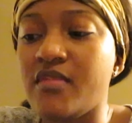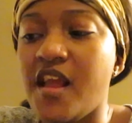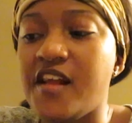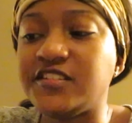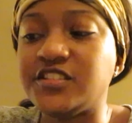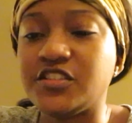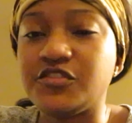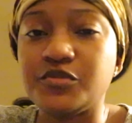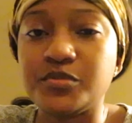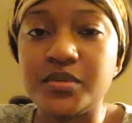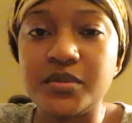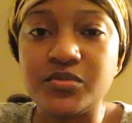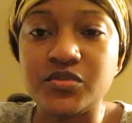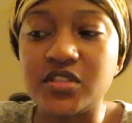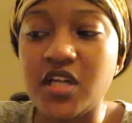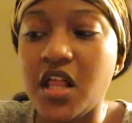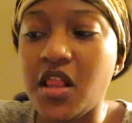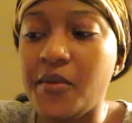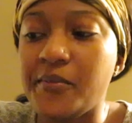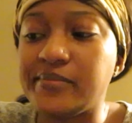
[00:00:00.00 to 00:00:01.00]
different people
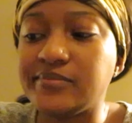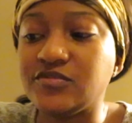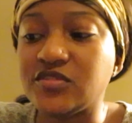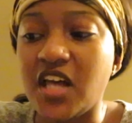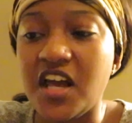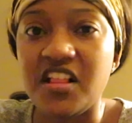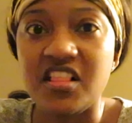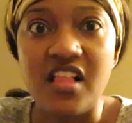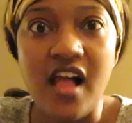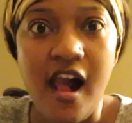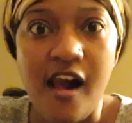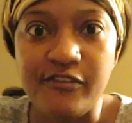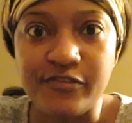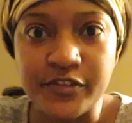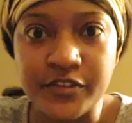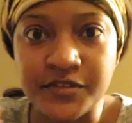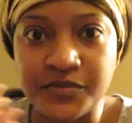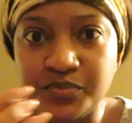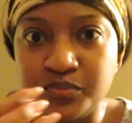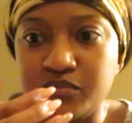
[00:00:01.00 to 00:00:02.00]
telling like
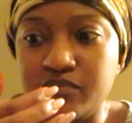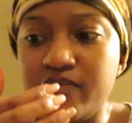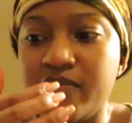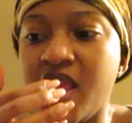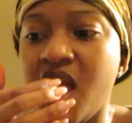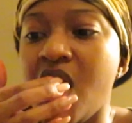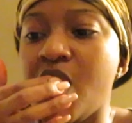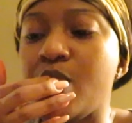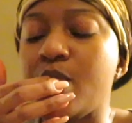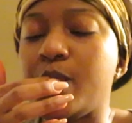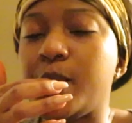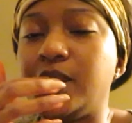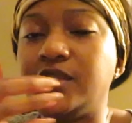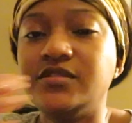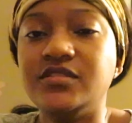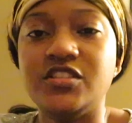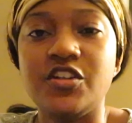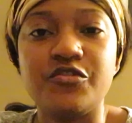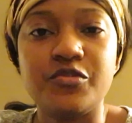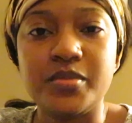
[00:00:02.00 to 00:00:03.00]
laughing
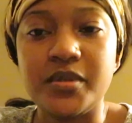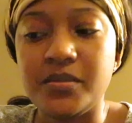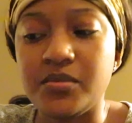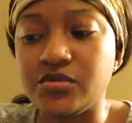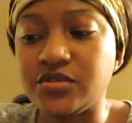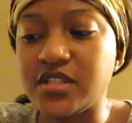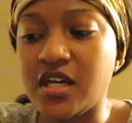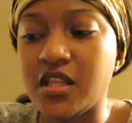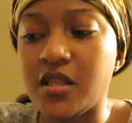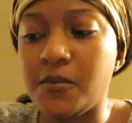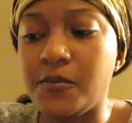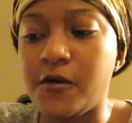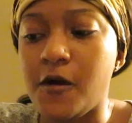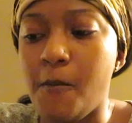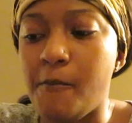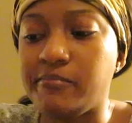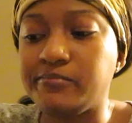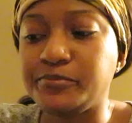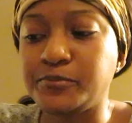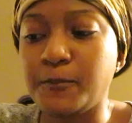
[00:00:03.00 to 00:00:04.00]
different people telling
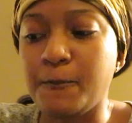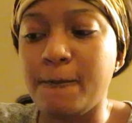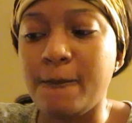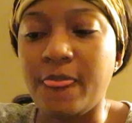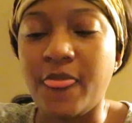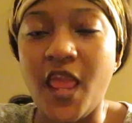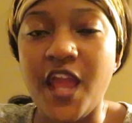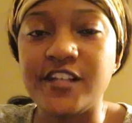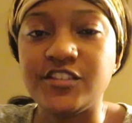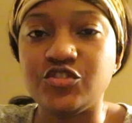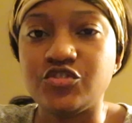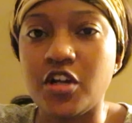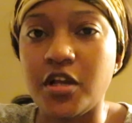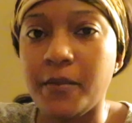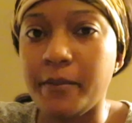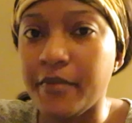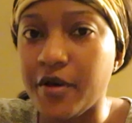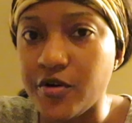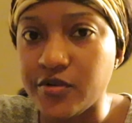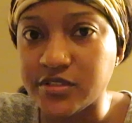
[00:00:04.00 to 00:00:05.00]
me drink
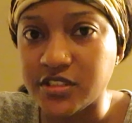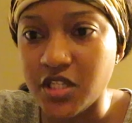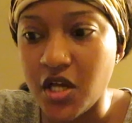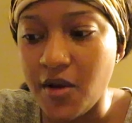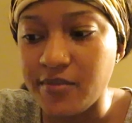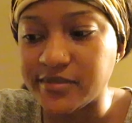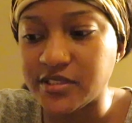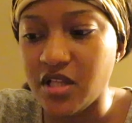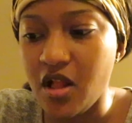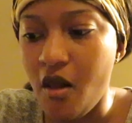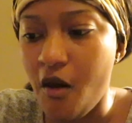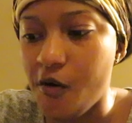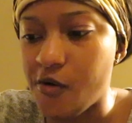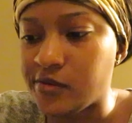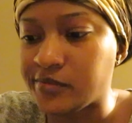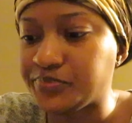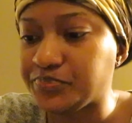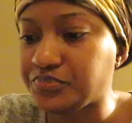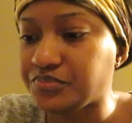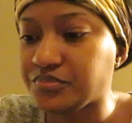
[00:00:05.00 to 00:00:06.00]
milk to come
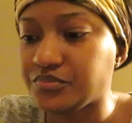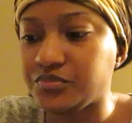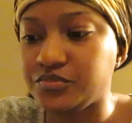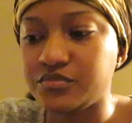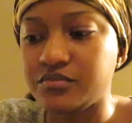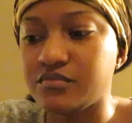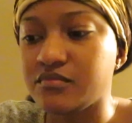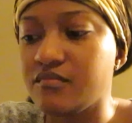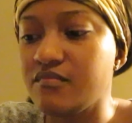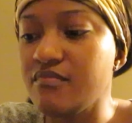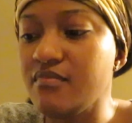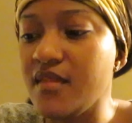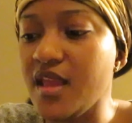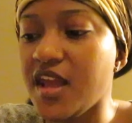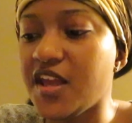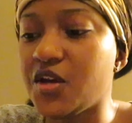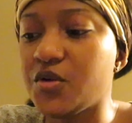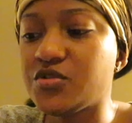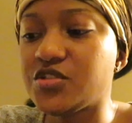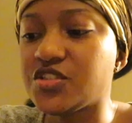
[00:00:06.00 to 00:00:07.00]
down
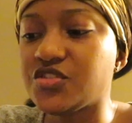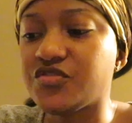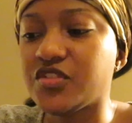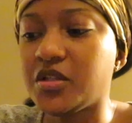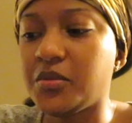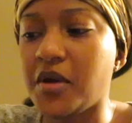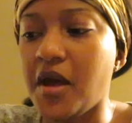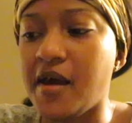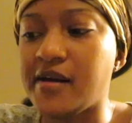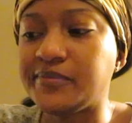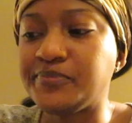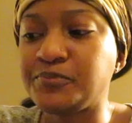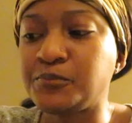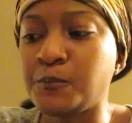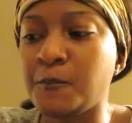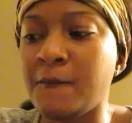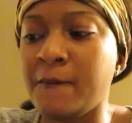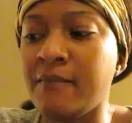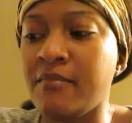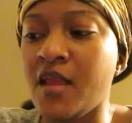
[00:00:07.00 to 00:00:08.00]
like, it was just really bad
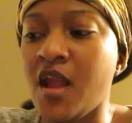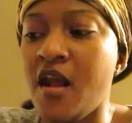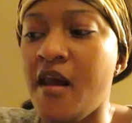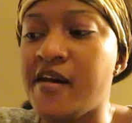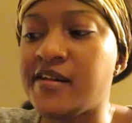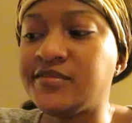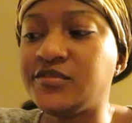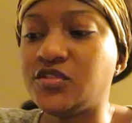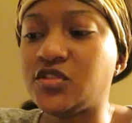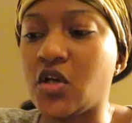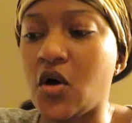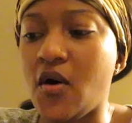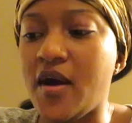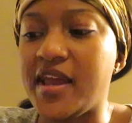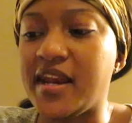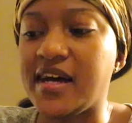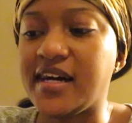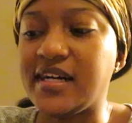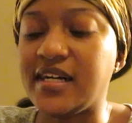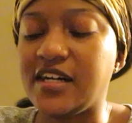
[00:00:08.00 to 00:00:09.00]
so,
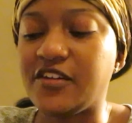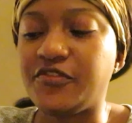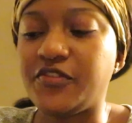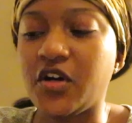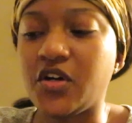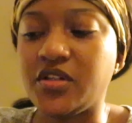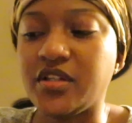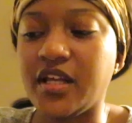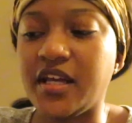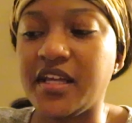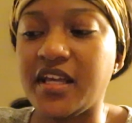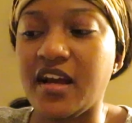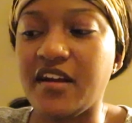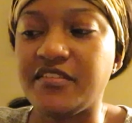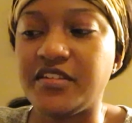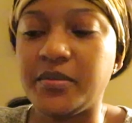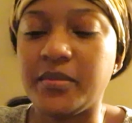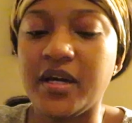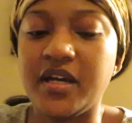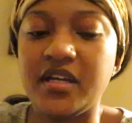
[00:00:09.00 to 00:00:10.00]
and I, I felt like
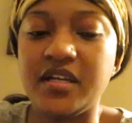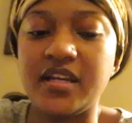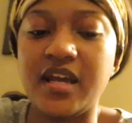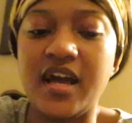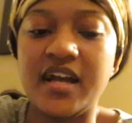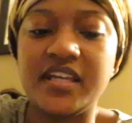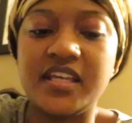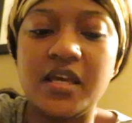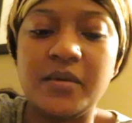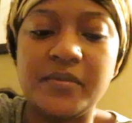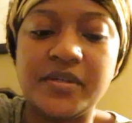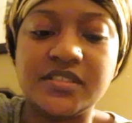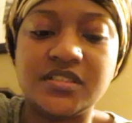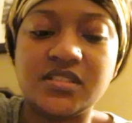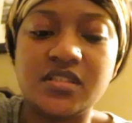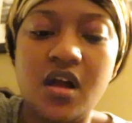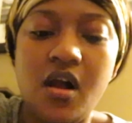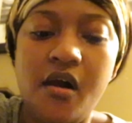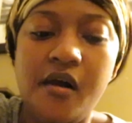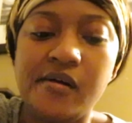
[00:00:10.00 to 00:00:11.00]
everybody that I came
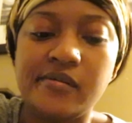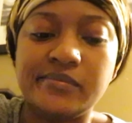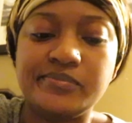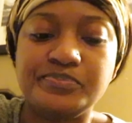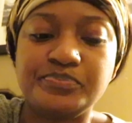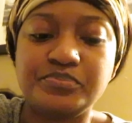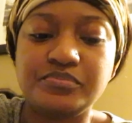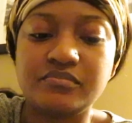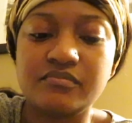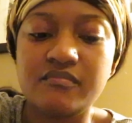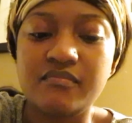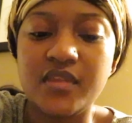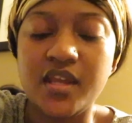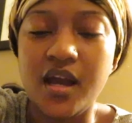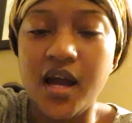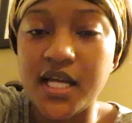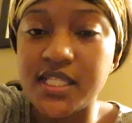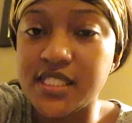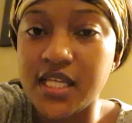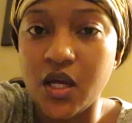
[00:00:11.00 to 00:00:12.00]
into um,
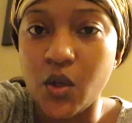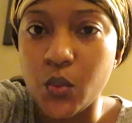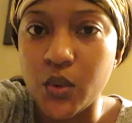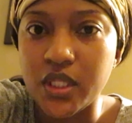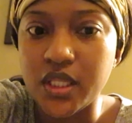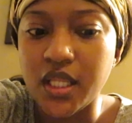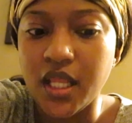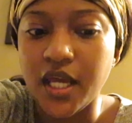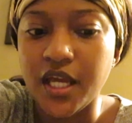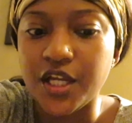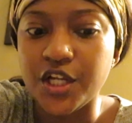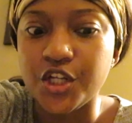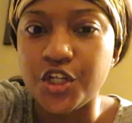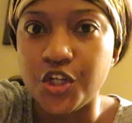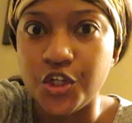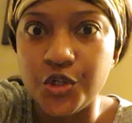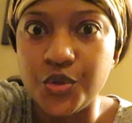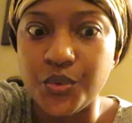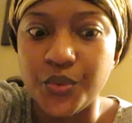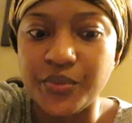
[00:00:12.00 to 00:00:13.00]
contact with, like,
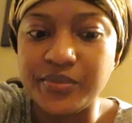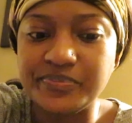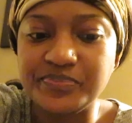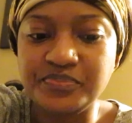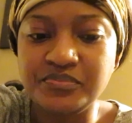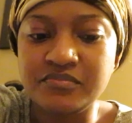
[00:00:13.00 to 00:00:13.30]
knew.